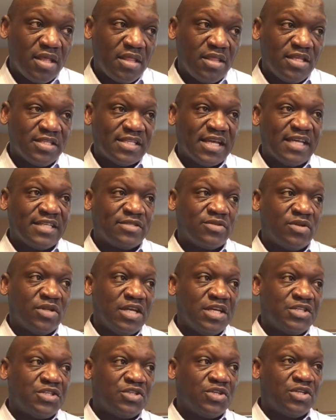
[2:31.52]
this
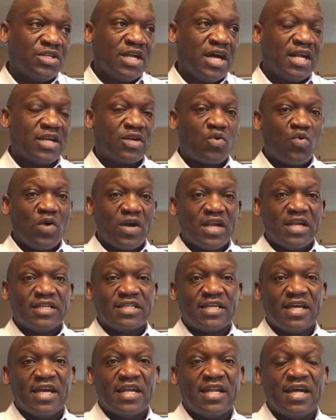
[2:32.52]
isolation and
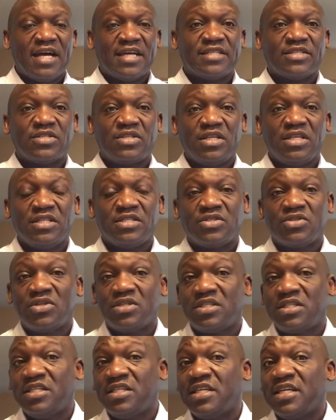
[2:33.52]
quarantine as, is
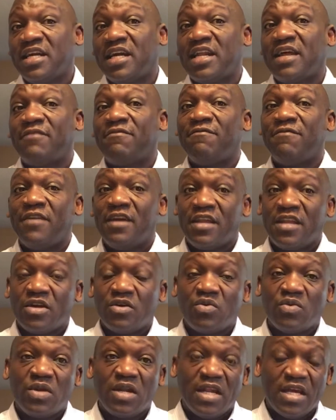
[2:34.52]
teaching a very
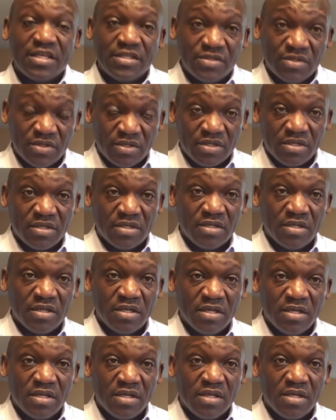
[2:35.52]
good lesson.
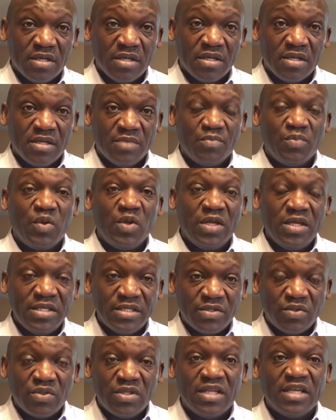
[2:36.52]

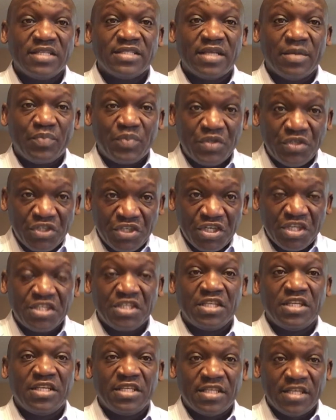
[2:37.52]
Please, let's
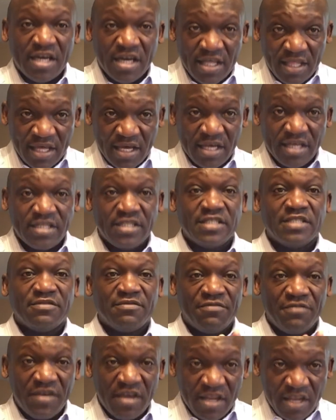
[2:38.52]
appreciate each other. It is
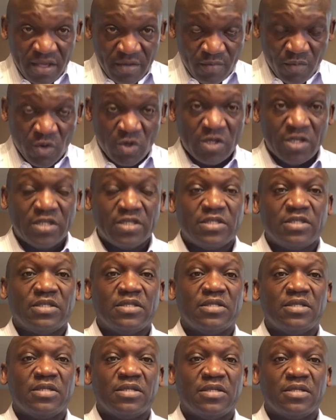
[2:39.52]
very important.
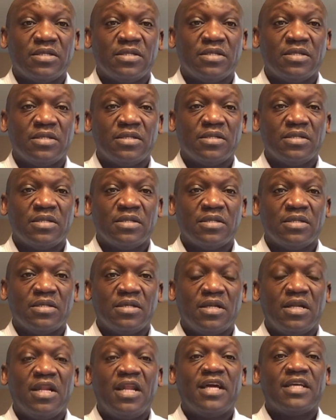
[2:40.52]

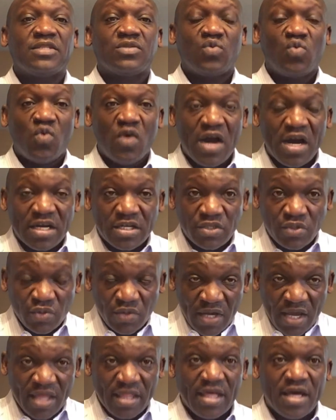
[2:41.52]
Let's work
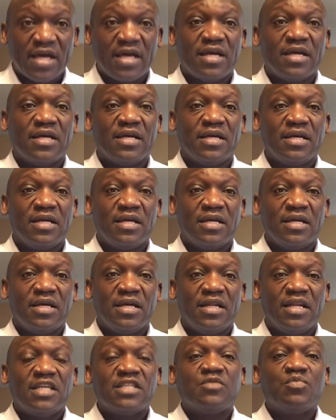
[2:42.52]
together.
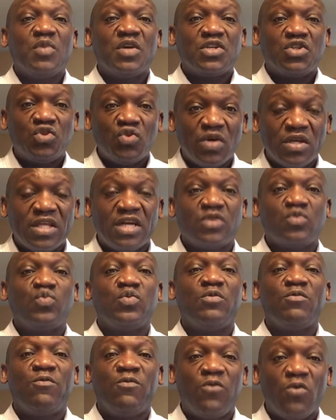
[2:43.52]
Let's make sure that
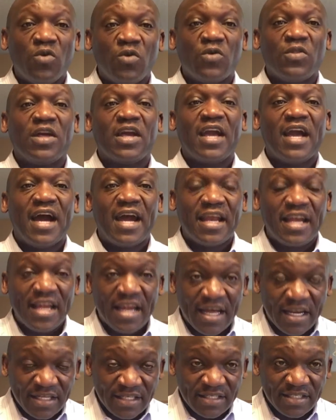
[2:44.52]
we follow the
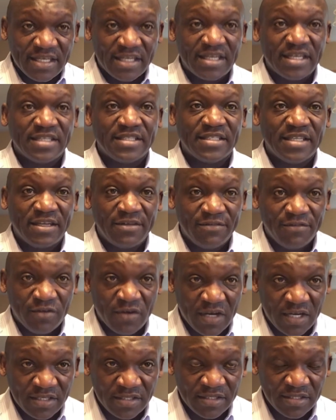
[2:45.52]
guidelines that are set
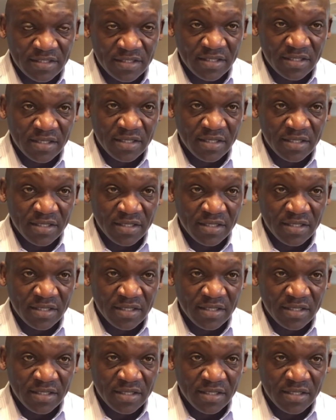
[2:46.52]
for us.